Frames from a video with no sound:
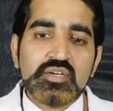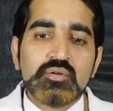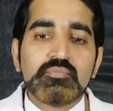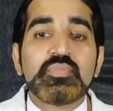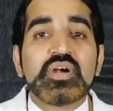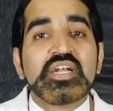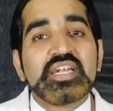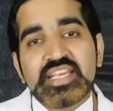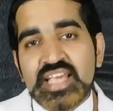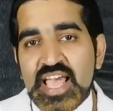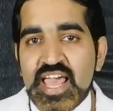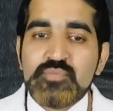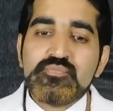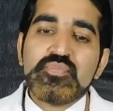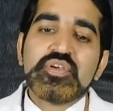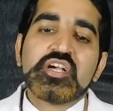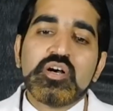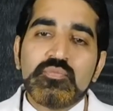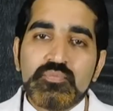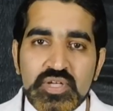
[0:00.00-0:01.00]
but can
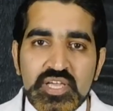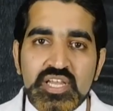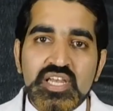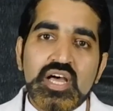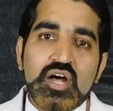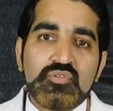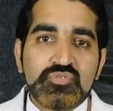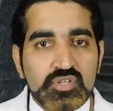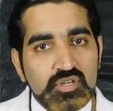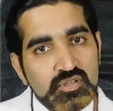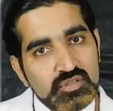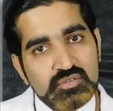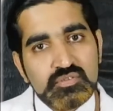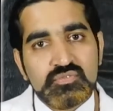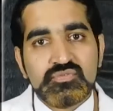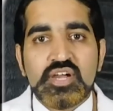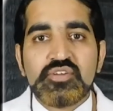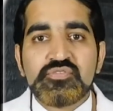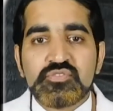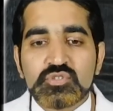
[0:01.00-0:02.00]
become ill after
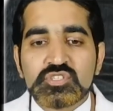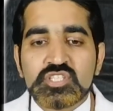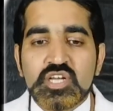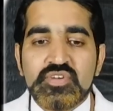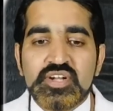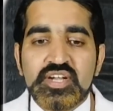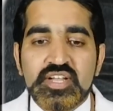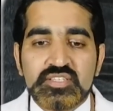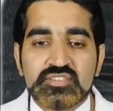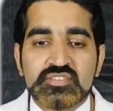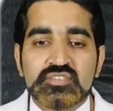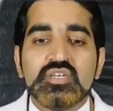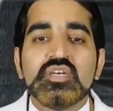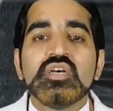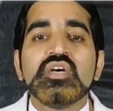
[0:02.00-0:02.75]
5 to 7 days.